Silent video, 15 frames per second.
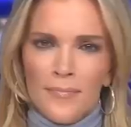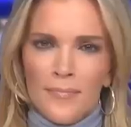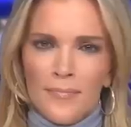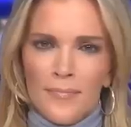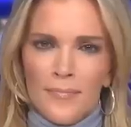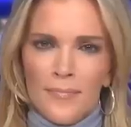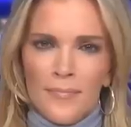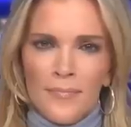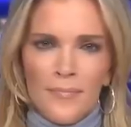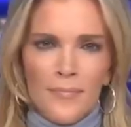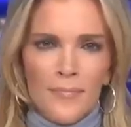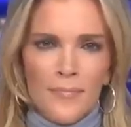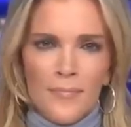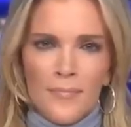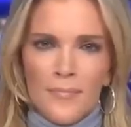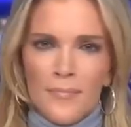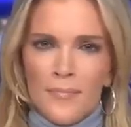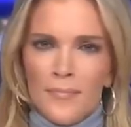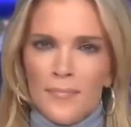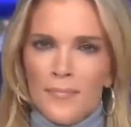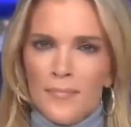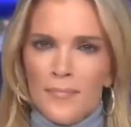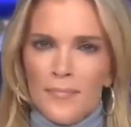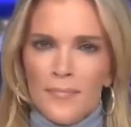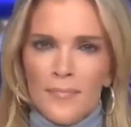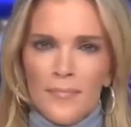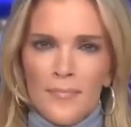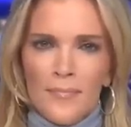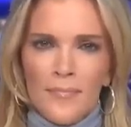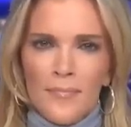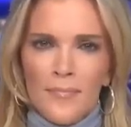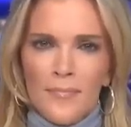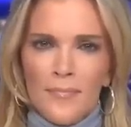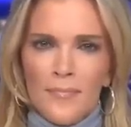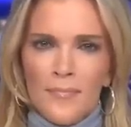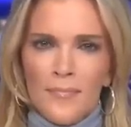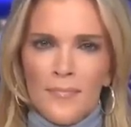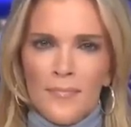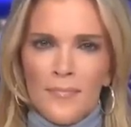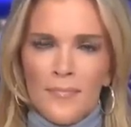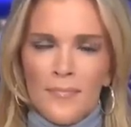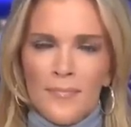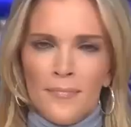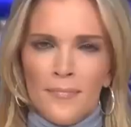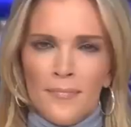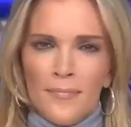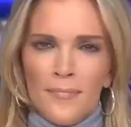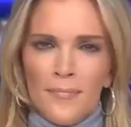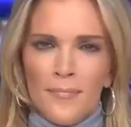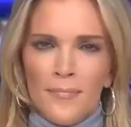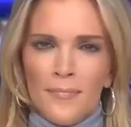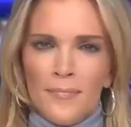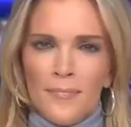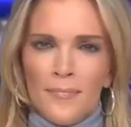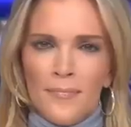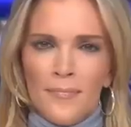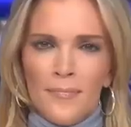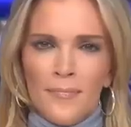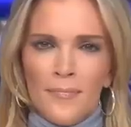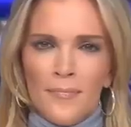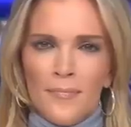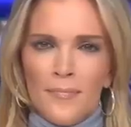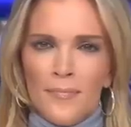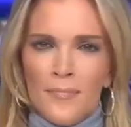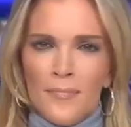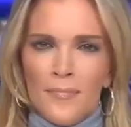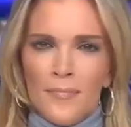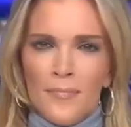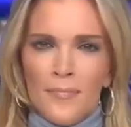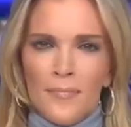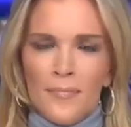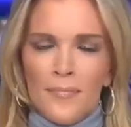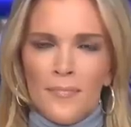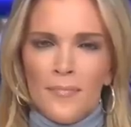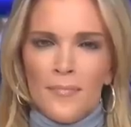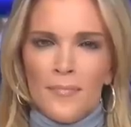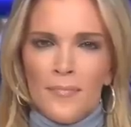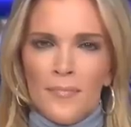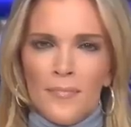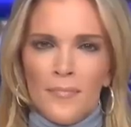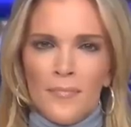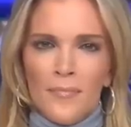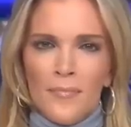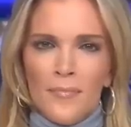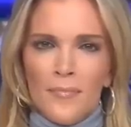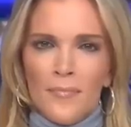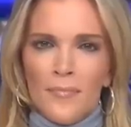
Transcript: (not speaking)